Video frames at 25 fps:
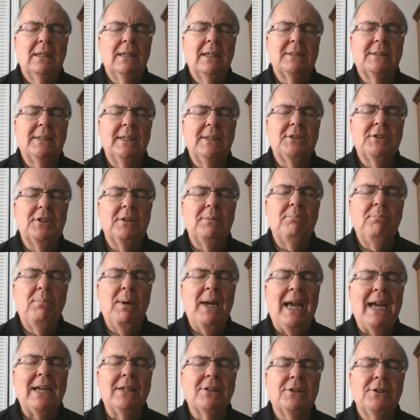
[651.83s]
attention
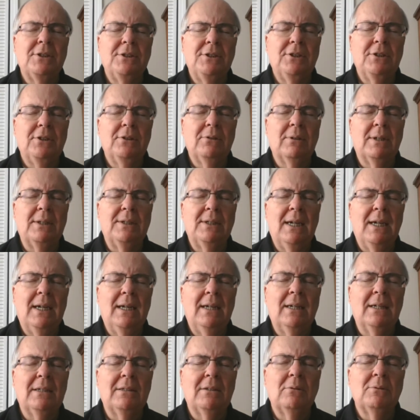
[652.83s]
back to you and
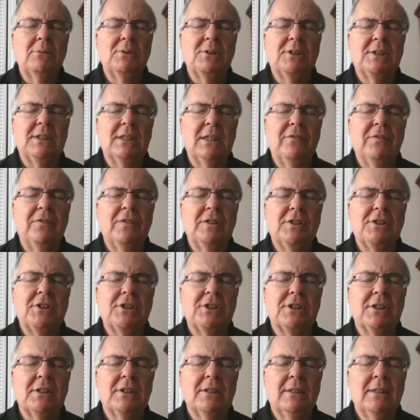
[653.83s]
not our own
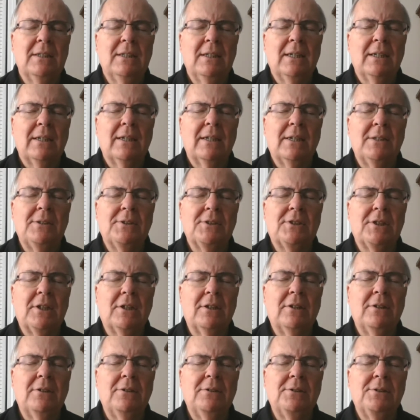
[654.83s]
selfish
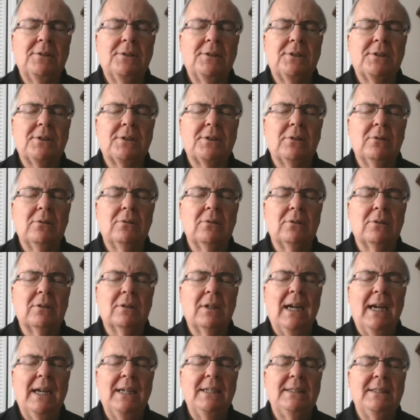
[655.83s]
concerns
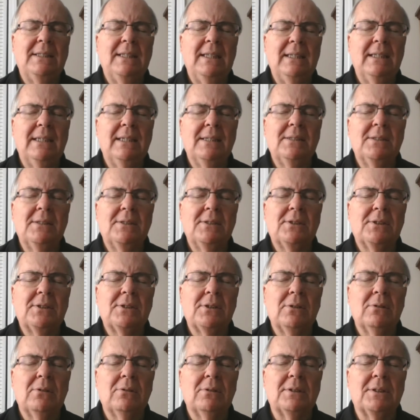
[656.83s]
or
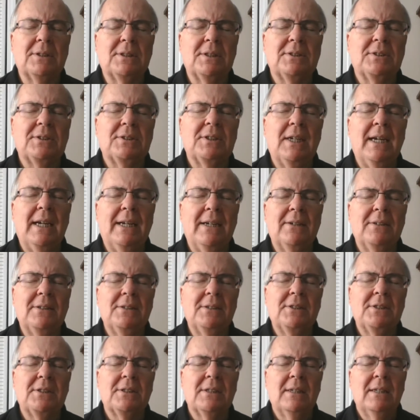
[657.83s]
ideas or
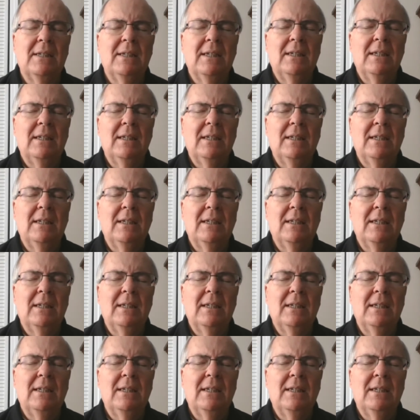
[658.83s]
desires,